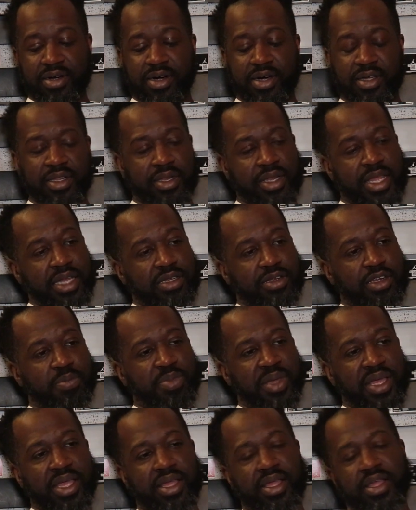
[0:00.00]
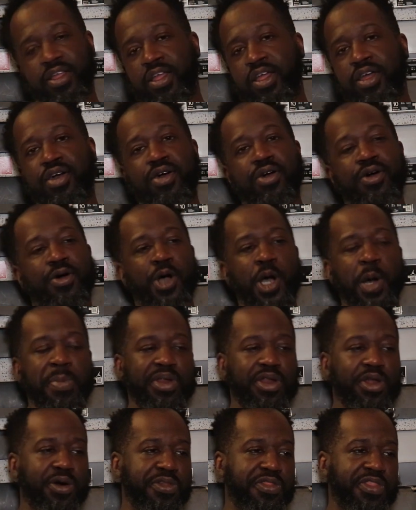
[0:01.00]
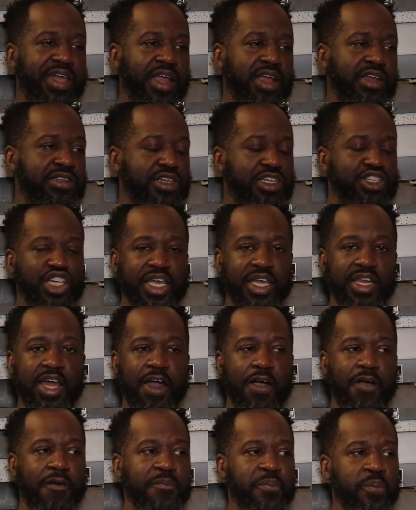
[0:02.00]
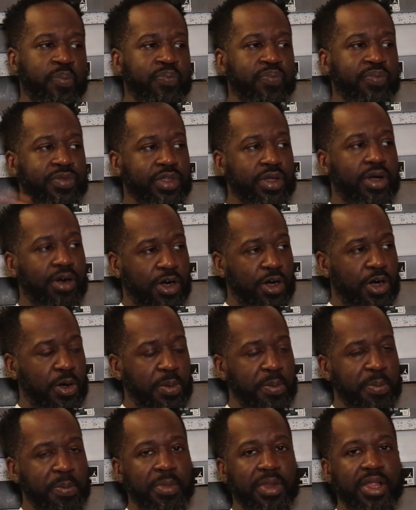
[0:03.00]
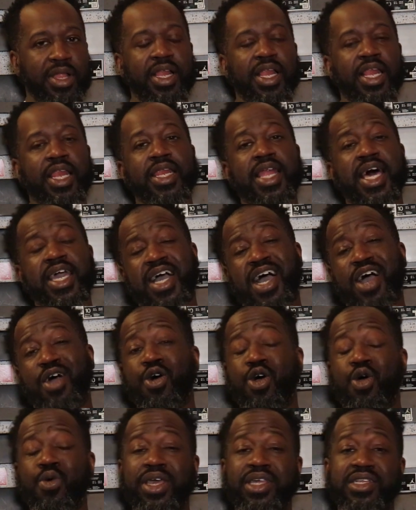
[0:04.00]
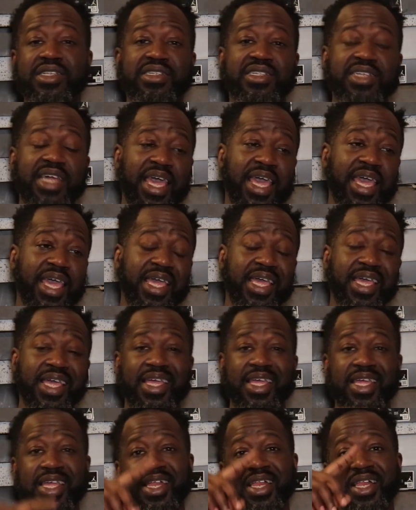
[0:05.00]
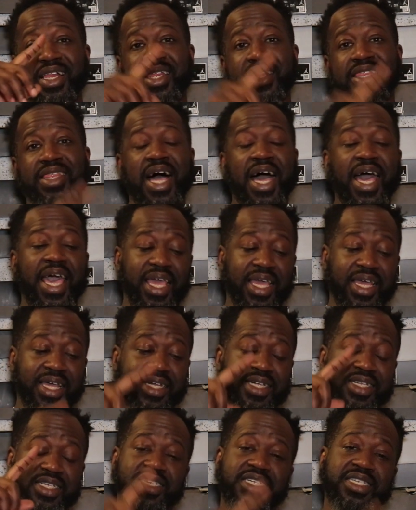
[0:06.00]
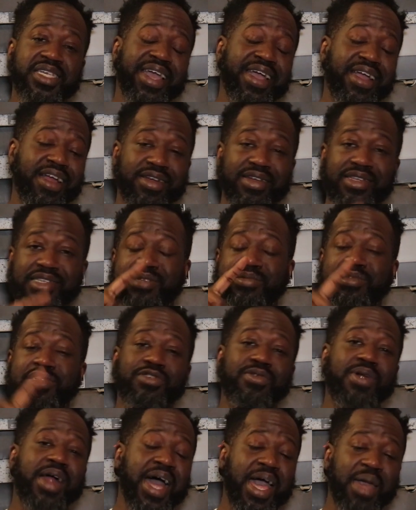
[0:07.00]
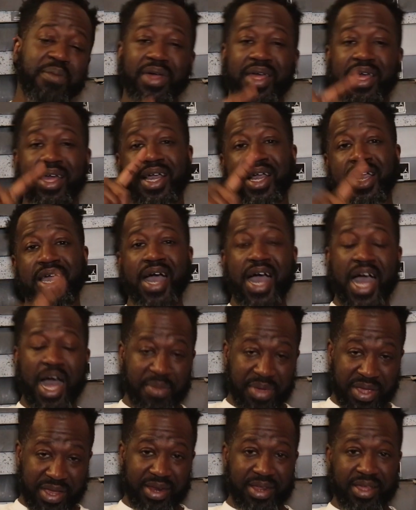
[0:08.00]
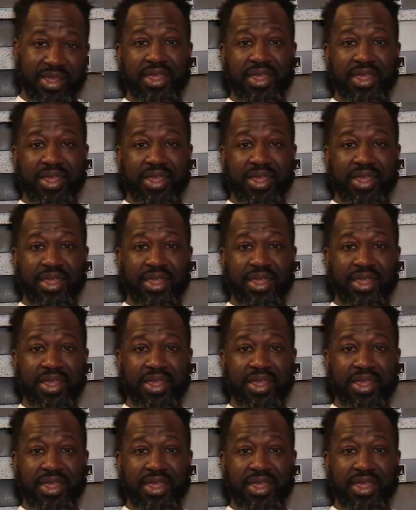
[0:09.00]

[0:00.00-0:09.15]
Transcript: The link's gonna be all below there, so you can check it out. Like I always say, like, share, subscribe, comment.